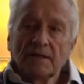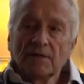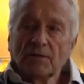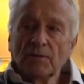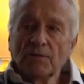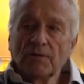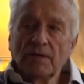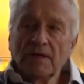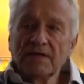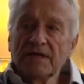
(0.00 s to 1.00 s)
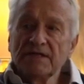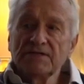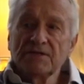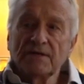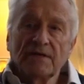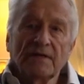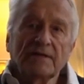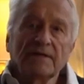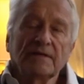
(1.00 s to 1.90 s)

Goethe and Nietzsche, and